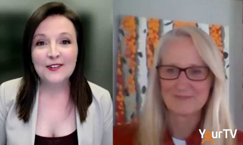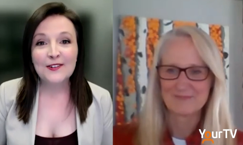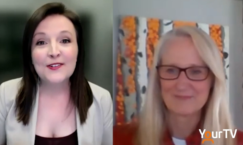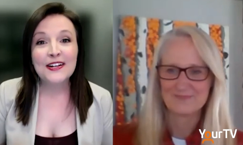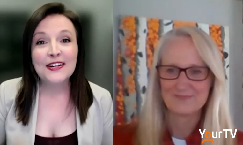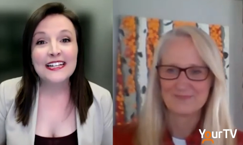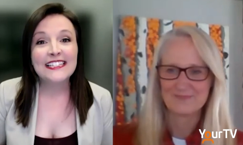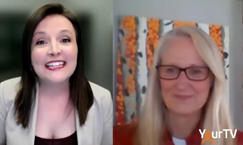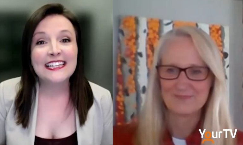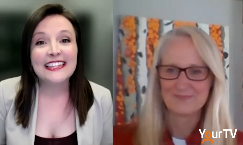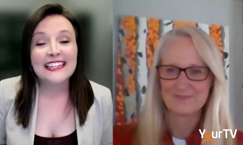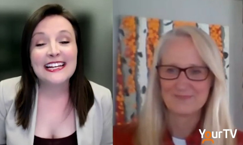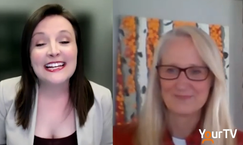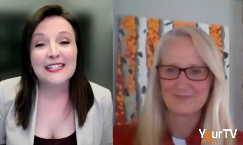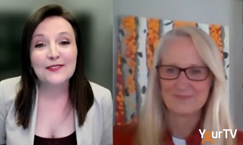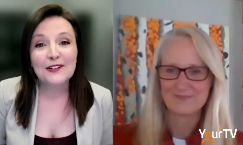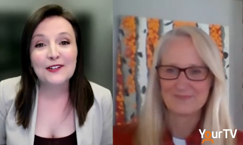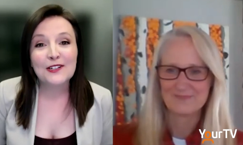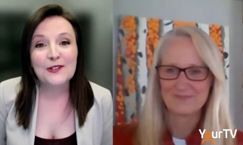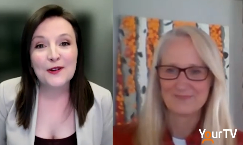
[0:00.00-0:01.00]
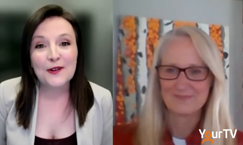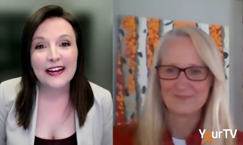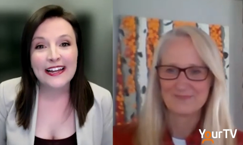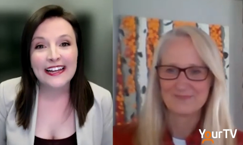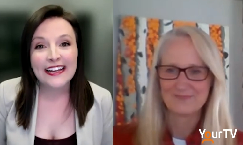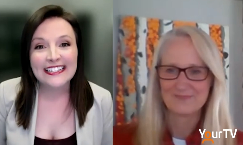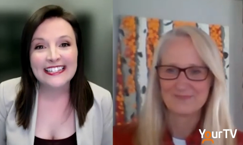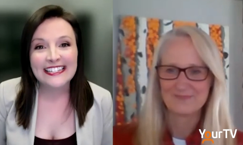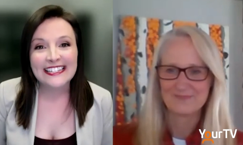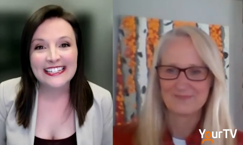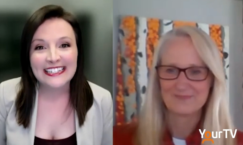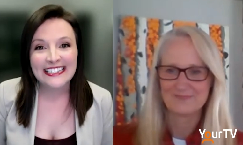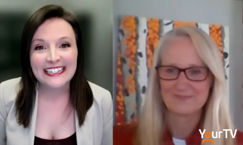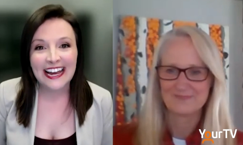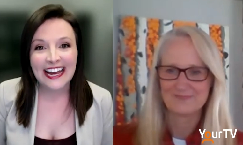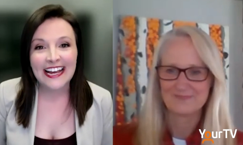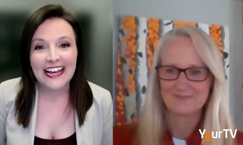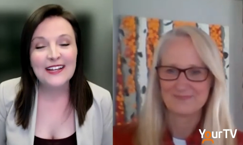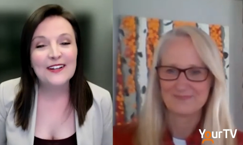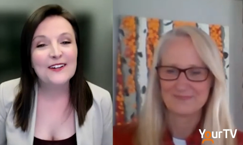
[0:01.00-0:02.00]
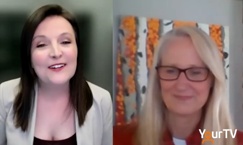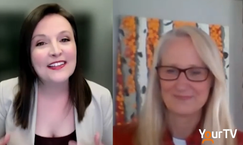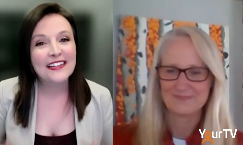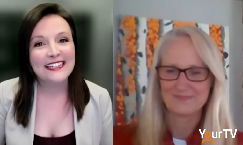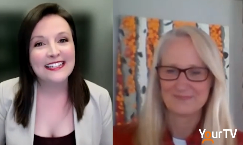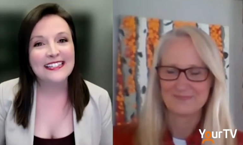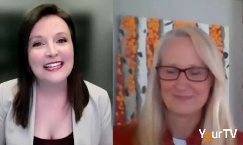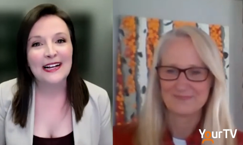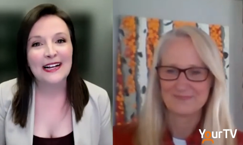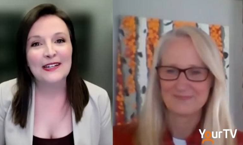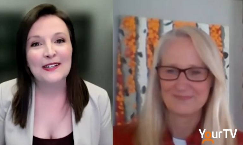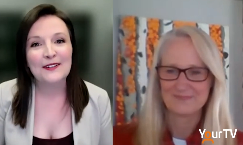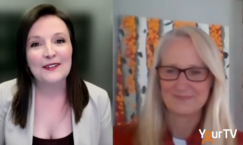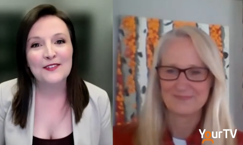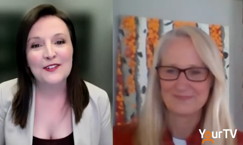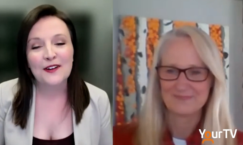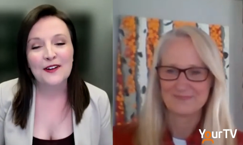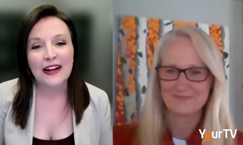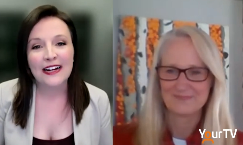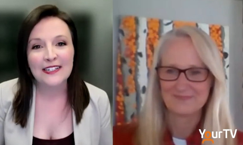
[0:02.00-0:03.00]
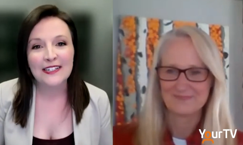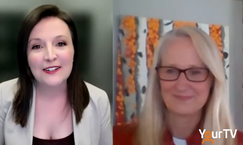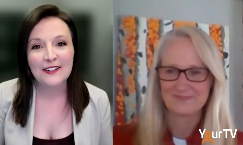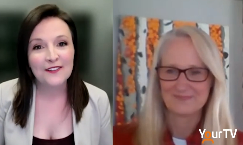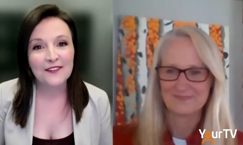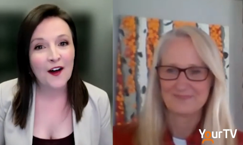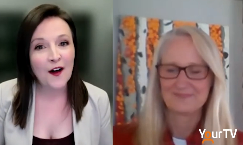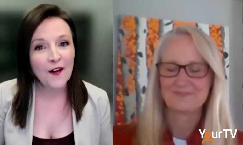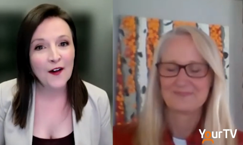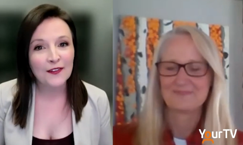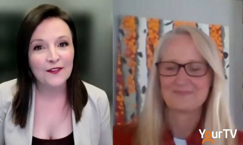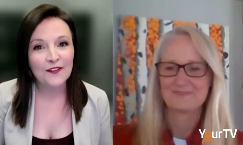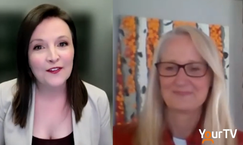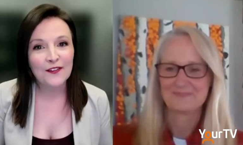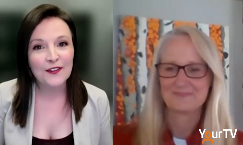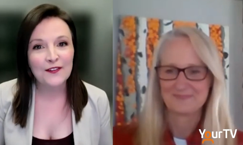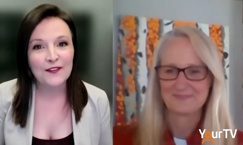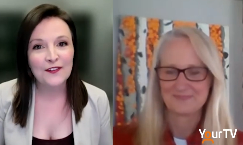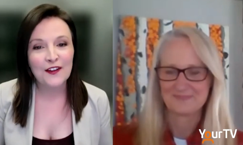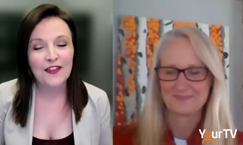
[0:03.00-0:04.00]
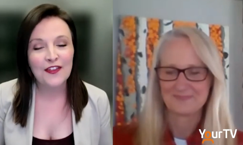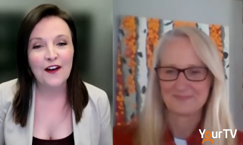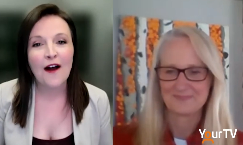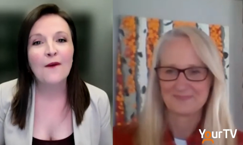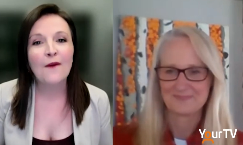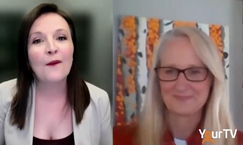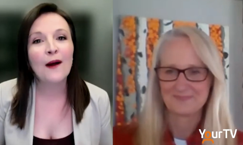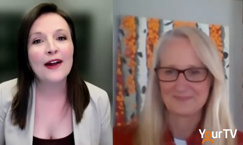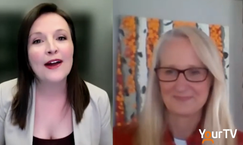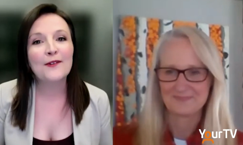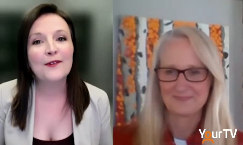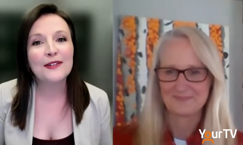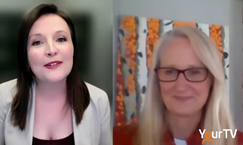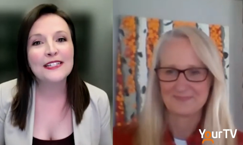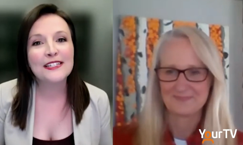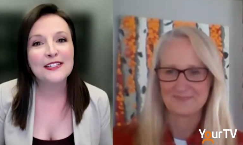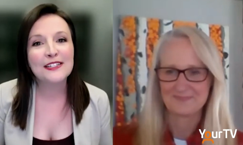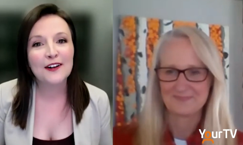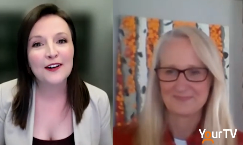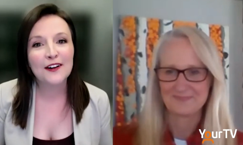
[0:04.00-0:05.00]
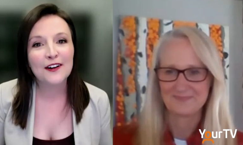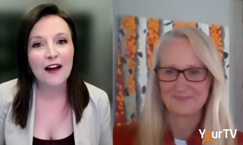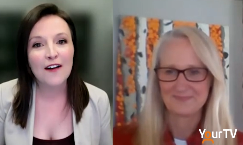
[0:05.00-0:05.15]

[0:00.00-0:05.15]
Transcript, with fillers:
Speaker 1: Nancy, thanks for joining us today. You're the Executive Director of Halton Food for Thought. Why don't we start